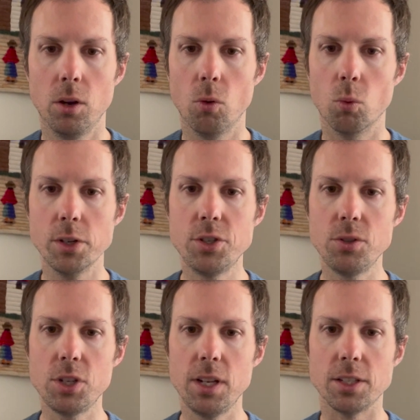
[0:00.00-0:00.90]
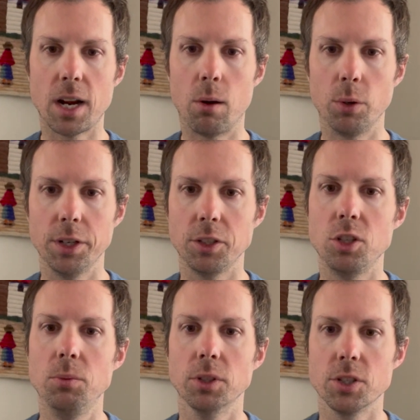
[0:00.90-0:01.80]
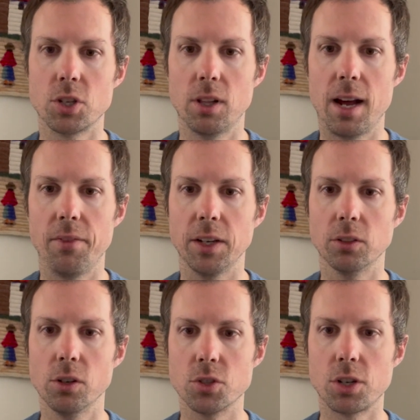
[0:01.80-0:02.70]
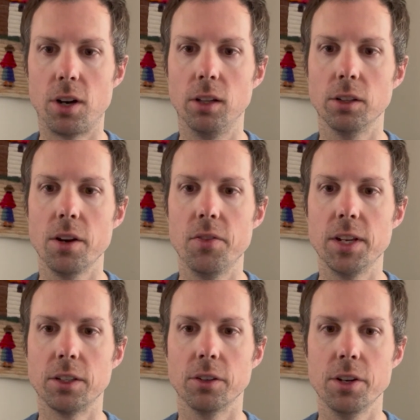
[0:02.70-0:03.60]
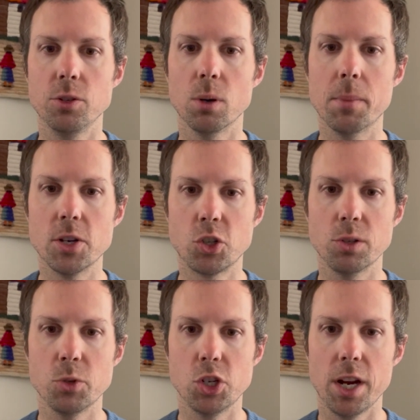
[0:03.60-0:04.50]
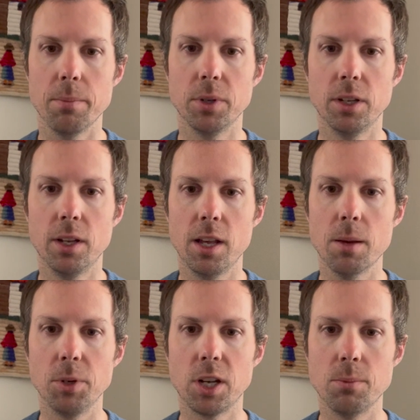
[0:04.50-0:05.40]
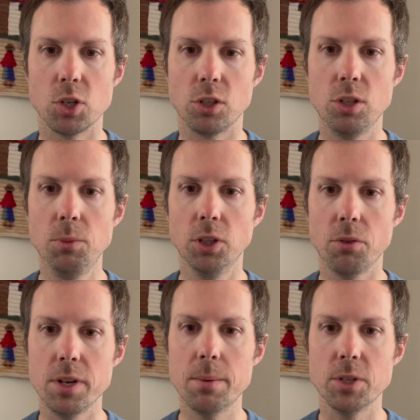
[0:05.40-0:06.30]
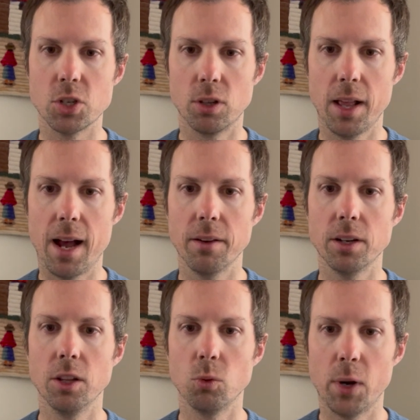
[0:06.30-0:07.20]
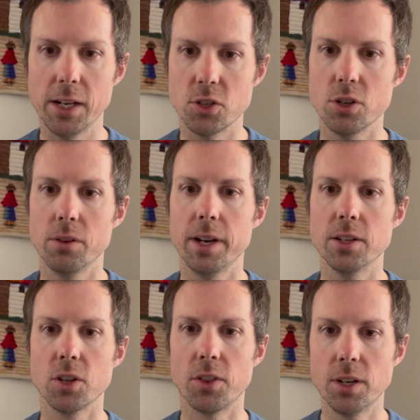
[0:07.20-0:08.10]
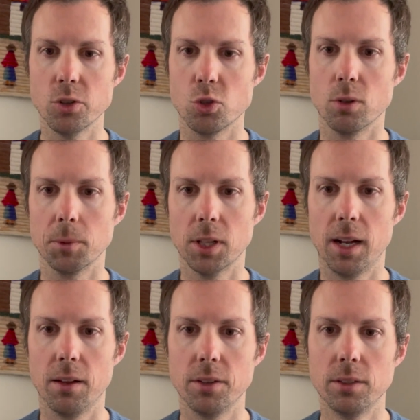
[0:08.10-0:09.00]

Once you see a towering cumulus cloud that grows taller and thicker into a mushroom shape, it becomes a cumulonimbus cloud, otherwise known as a thunderstorm cloud.